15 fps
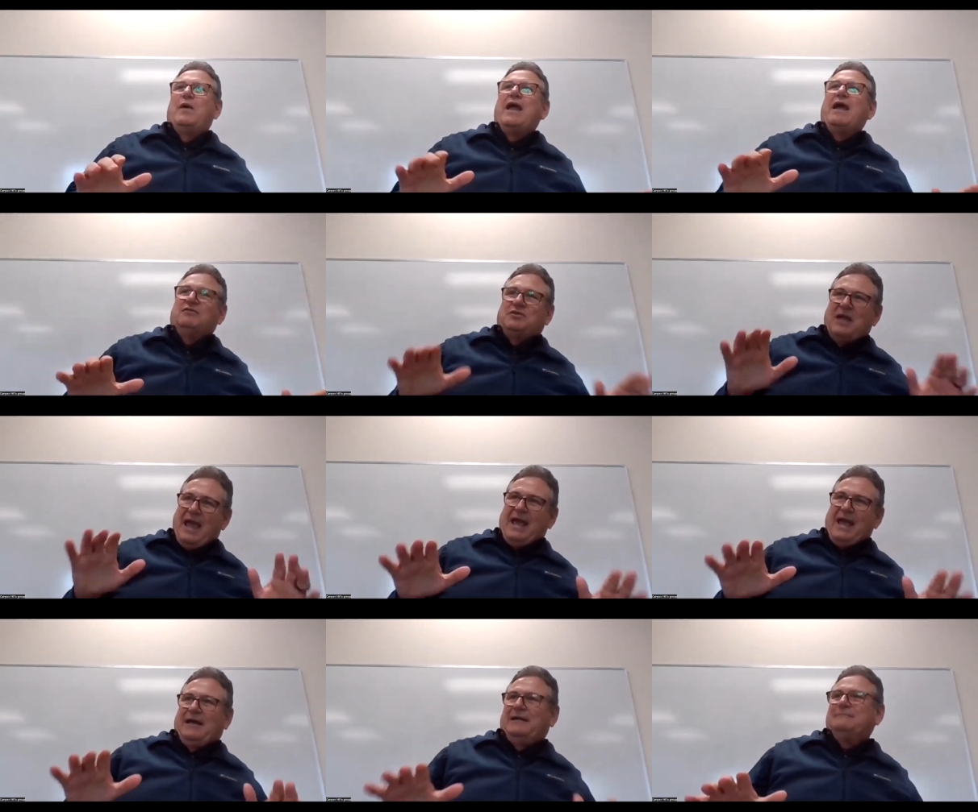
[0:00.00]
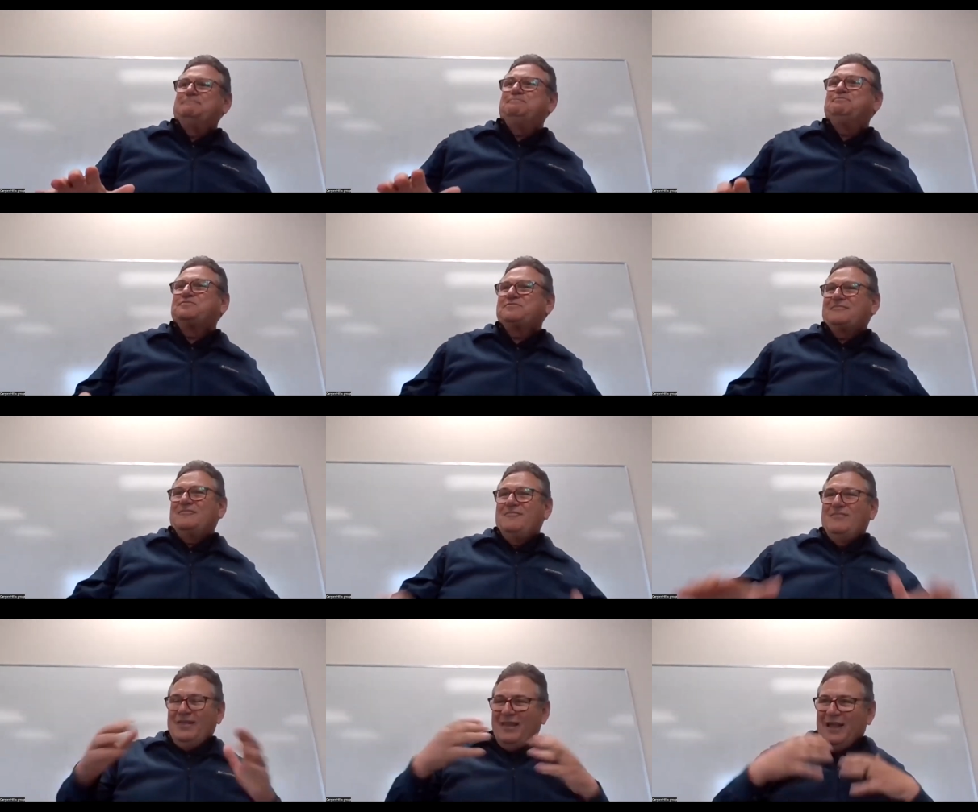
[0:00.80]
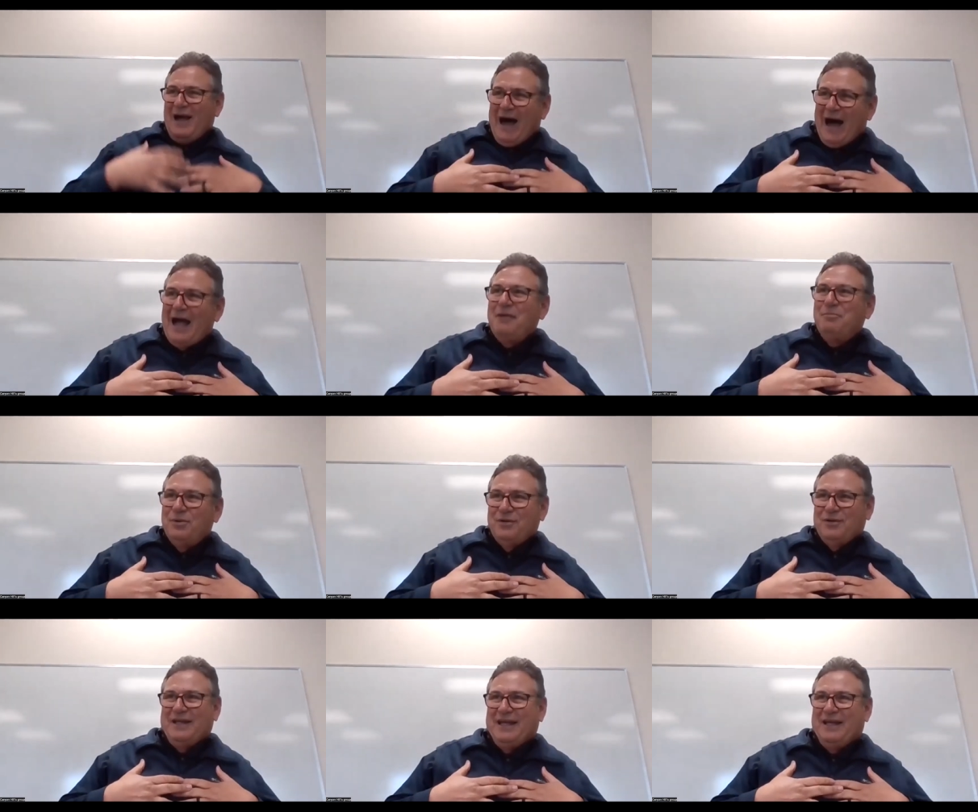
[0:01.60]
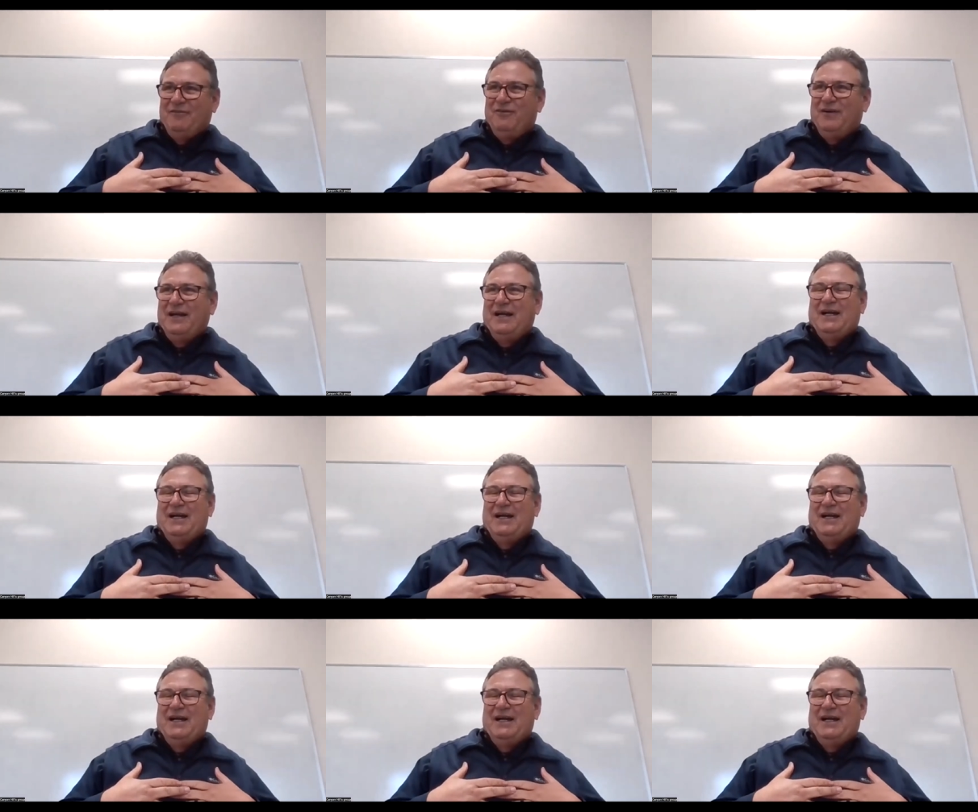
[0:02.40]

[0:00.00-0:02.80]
we have taken, I believe,